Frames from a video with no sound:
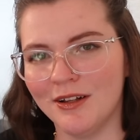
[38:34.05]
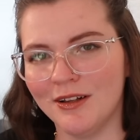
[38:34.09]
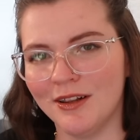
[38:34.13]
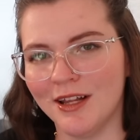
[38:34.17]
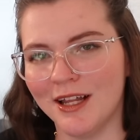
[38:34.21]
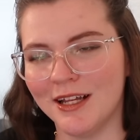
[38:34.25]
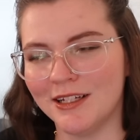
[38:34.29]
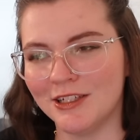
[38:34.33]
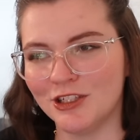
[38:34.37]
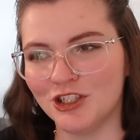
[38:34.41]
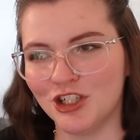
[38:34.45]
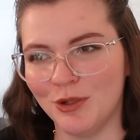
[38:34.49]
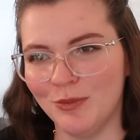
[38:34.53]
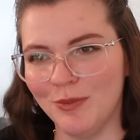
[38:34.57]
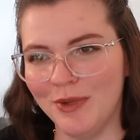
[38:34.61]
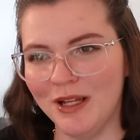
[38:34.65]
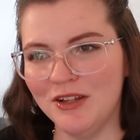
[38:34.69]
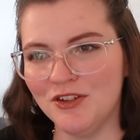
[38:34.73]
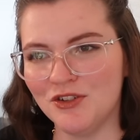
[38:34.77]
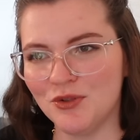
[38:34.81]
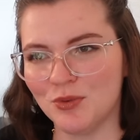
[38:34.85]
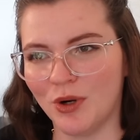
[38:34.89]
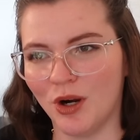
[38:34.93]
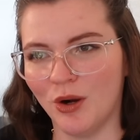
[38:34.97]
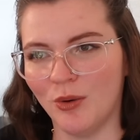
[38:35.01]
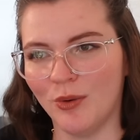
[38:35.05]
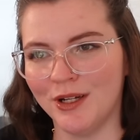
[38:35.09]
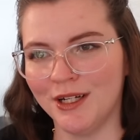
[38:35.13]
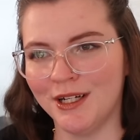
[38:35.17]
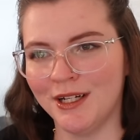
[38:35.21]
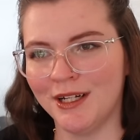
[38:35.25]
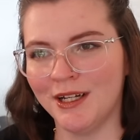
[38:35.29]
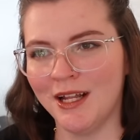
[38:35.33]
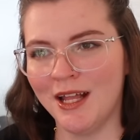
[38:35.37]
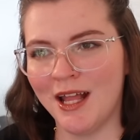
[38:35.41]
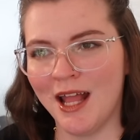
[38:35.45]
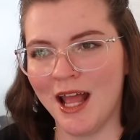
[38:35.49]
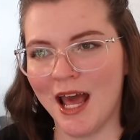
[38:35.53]
Like, she meets
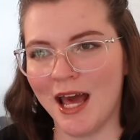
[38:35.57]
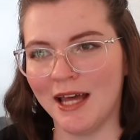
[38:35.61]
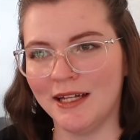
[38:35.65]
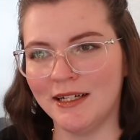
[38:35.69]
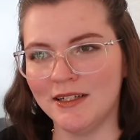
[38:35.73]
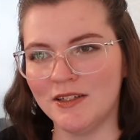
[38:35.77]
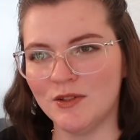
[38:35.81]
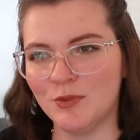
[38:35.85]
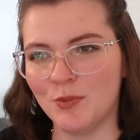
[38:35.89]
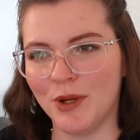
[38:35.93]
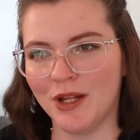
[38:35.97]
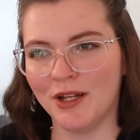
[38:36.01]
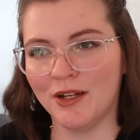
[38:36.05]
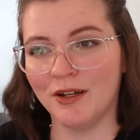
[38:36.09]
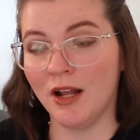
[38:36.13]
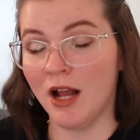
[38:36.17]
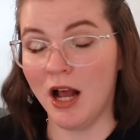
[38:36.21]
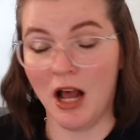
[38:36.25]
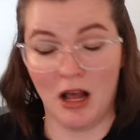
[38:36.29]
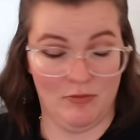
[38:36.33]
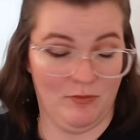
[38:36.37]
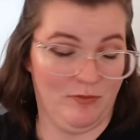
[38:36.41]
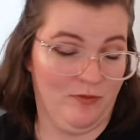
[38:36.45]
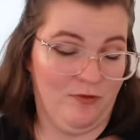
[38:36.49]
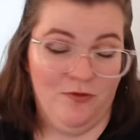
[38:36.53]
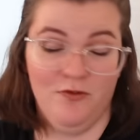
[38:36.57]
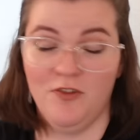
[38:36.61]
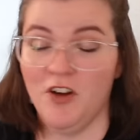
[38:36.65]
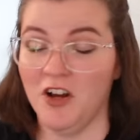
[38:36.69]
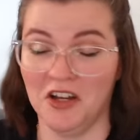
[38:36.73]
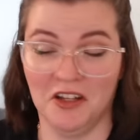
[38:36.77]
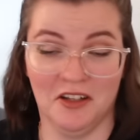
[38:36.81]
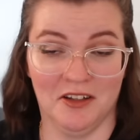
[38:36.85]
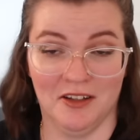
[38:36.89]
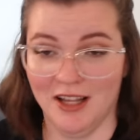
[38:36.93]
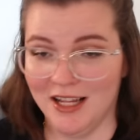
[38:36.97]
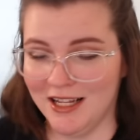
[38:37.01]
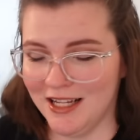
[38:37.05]
Rowan, and it's been
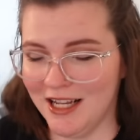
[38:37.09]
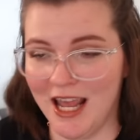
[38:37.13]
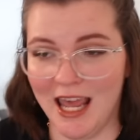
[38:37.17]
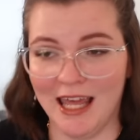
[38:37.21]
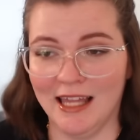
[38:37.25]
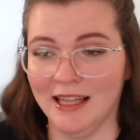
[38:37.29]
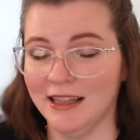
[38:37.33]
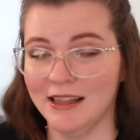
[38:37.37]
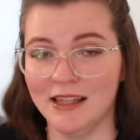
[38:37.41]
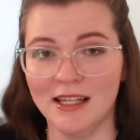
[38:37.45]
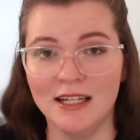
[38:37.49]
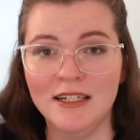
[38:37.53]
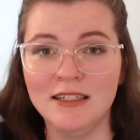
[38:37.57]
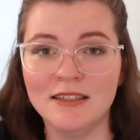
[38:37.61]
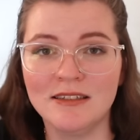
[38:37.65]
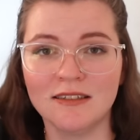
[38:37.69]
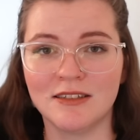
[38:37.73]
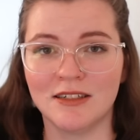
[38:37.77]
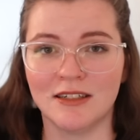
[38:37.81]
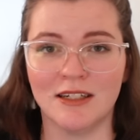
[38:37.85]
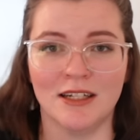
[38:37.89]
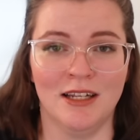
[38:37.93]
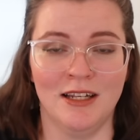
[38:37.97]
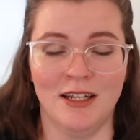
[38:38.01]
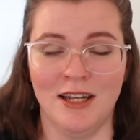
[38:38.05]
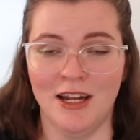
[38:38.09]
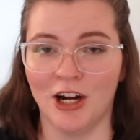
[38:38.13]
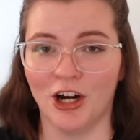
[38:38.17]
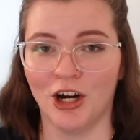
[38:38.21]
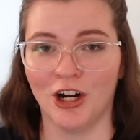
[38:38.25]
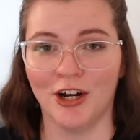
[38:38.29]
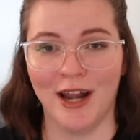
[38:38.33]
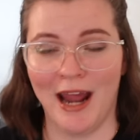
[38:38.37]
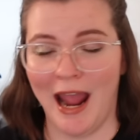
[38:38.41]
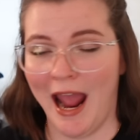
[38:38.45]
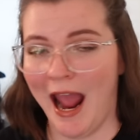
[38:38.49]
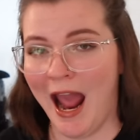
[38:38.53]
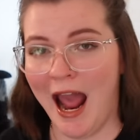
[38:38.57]
fucking like at least a year
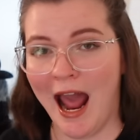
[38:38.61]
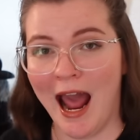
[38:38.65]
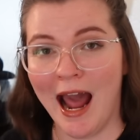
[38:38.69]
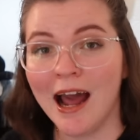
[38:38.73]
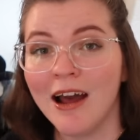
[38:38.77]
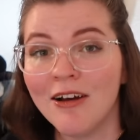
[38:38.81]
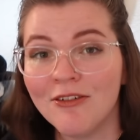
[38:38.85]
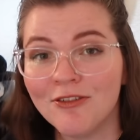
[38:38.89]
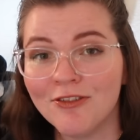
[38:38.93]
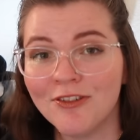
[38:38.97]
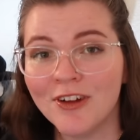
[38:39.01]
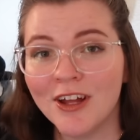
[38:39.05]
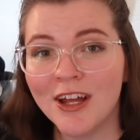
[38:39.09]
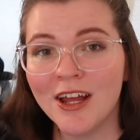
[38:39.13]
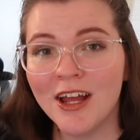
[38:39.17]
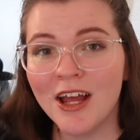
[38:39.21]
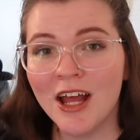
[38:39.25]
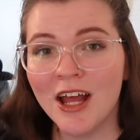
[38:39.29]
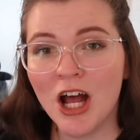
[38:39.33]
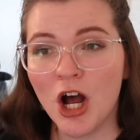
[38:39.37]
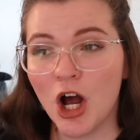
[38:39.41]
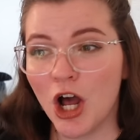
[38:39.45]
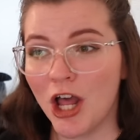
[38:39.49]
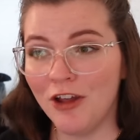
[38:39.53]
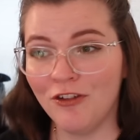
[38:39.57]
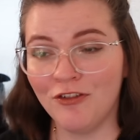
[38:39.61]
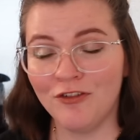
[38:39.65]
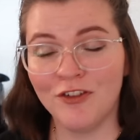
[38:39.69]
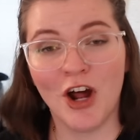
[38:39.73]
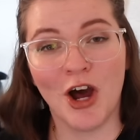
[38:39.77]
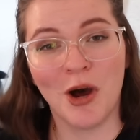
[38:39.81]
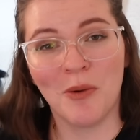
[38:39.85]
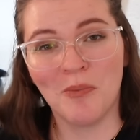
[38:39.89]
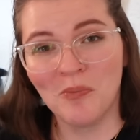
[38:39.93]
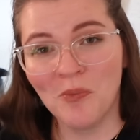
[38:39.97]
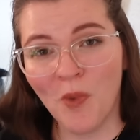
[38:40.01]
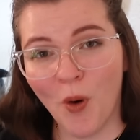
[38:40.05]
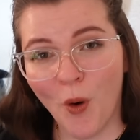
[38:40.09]
and a half, if
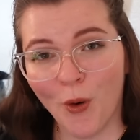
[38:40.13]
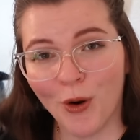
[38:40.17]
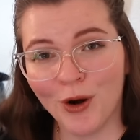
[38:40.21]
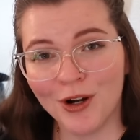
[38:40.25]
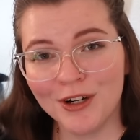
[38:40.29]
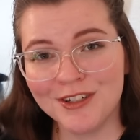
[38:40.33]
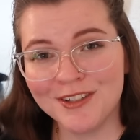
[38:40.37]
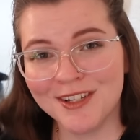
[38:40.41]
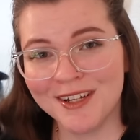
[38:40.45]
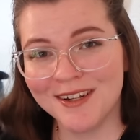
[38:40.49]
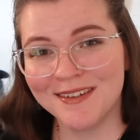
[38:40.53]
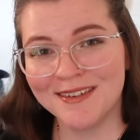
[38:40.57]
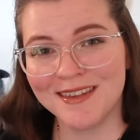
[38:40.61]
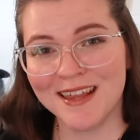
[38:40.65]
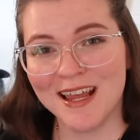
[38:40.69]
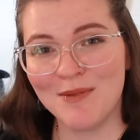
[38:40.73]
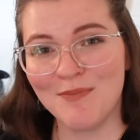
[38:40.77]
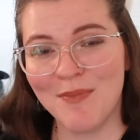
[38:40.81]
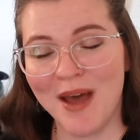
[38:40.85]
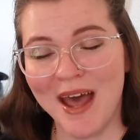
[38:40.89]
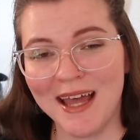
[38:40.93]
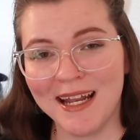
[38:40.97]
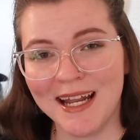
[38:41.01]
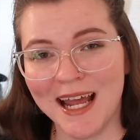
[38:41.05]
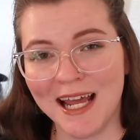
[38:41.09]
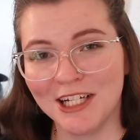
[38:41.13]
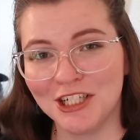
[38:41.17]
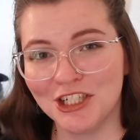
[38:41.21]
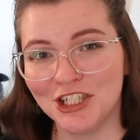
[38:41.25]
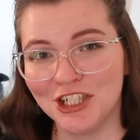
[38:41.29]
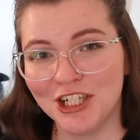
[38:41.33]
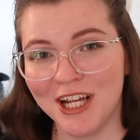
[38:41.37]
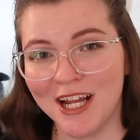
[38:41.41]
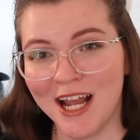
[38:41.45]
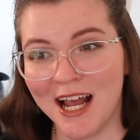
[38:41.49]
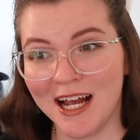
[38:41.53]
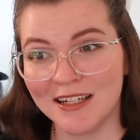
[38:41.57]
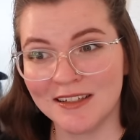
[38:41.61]
not more, since they met, and
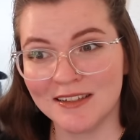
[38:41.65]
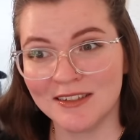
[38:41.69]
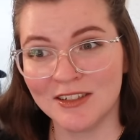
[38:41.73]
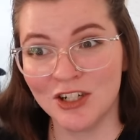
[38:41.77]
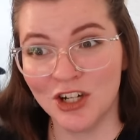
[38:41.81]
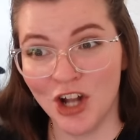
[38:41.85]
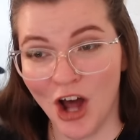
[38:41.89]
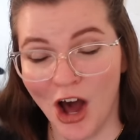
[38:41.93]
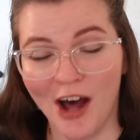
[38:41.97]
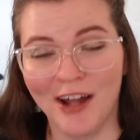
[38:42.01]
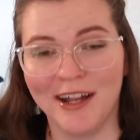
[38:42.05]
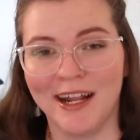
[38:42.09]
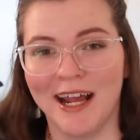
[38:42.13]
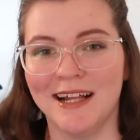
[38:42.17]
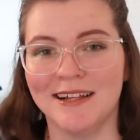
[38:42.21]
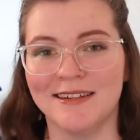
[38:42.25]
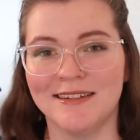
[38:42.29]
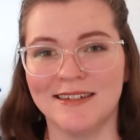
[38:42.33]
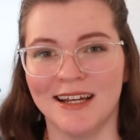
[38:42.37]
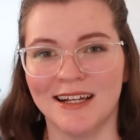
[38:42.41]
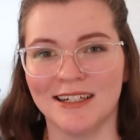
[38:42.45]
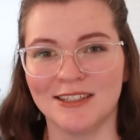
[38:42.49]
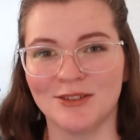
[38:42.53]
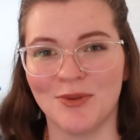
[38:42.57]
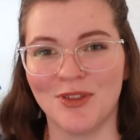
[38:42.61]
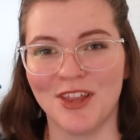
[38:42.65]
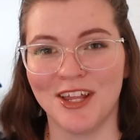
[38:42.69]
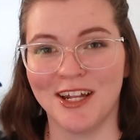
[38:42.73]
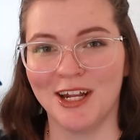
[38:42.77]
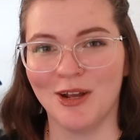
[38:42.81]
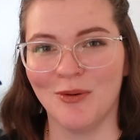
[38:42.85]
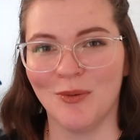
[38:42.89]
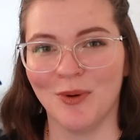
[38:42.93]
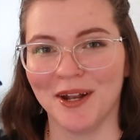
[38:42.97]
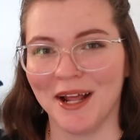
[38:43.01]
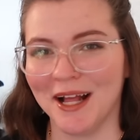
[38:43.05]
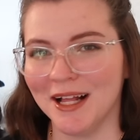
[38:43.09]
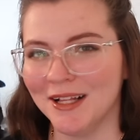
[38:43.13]
she has not had sex with
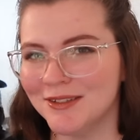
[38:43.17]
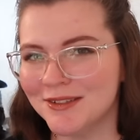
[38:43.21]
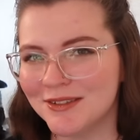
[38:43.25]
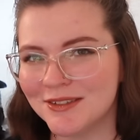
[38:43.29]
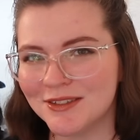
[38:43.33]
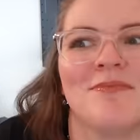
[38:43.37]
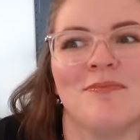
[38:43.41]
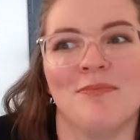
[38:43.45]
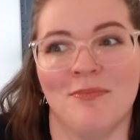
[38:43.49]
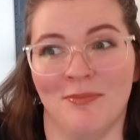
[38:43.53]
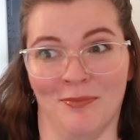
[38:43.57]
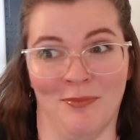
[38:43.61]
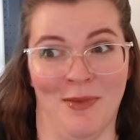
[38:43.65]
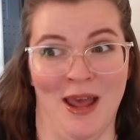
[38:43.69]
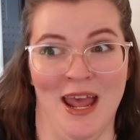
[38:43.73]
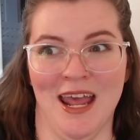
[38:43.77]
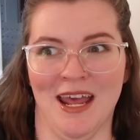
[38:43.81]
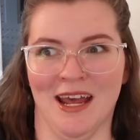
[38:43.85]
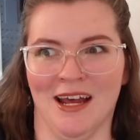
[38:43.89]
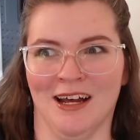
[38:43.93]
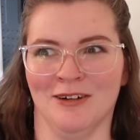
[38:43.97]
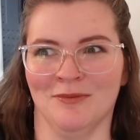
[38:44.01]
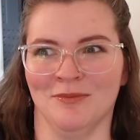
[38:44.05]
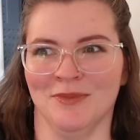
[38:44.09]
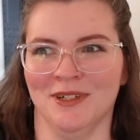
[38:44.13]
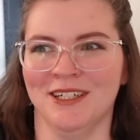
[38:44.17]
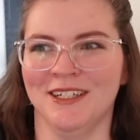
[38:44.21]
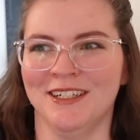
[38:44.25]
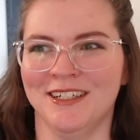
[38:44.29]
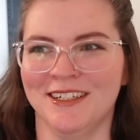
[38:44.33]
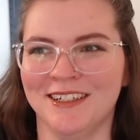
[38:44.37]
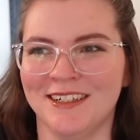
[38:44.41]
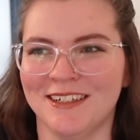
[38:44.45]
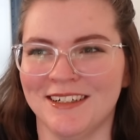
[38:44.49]
anyone else? Ma'am.